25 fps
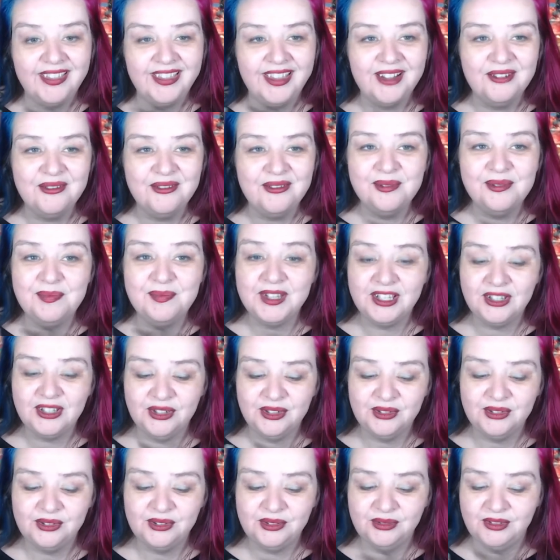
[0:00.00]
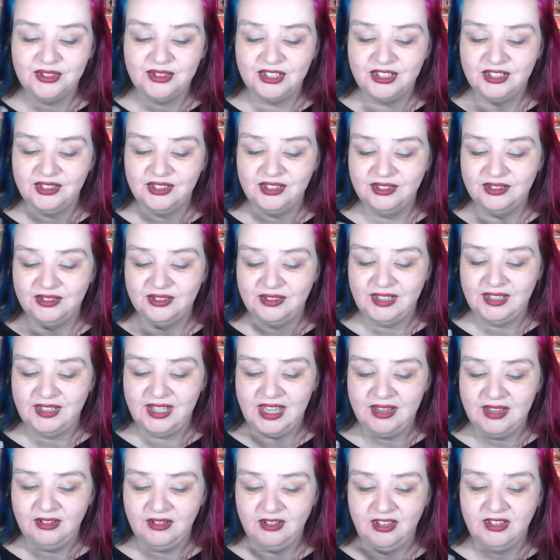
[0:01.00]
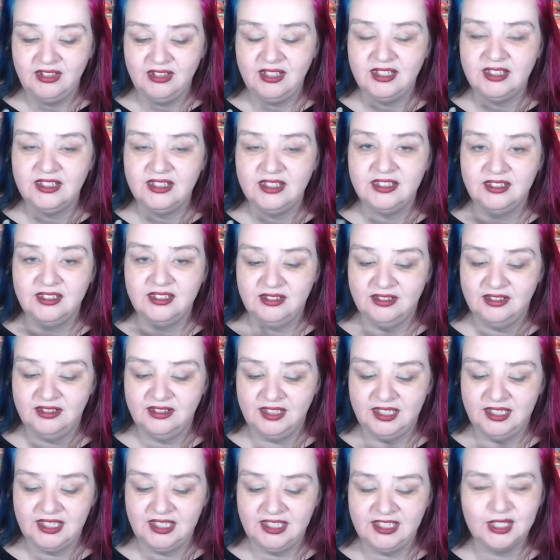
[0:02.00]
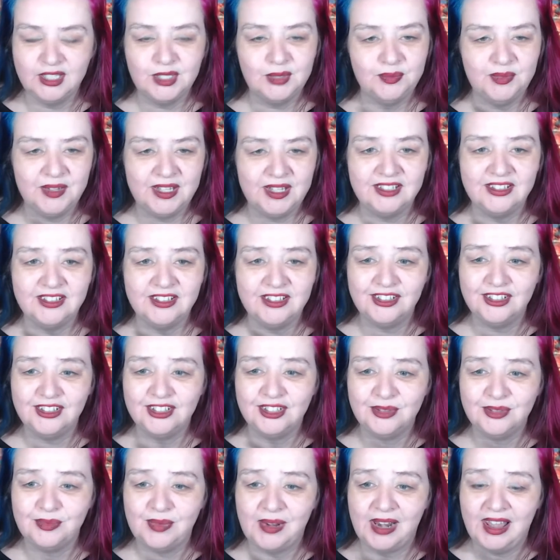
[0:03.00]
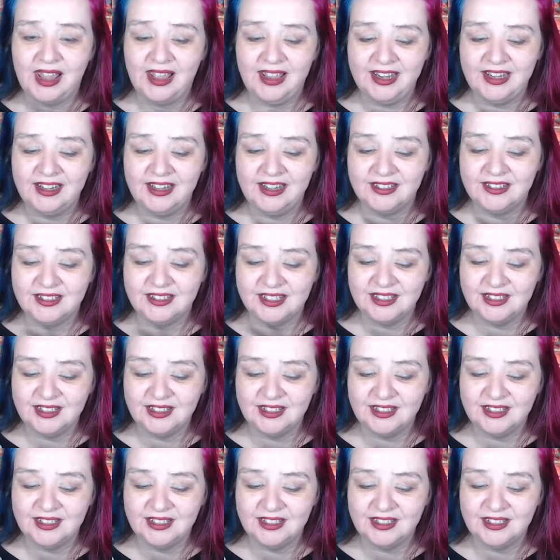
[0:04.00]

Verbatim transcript: That would be cool too. Yeah, you need to you need to speak to your suppliers.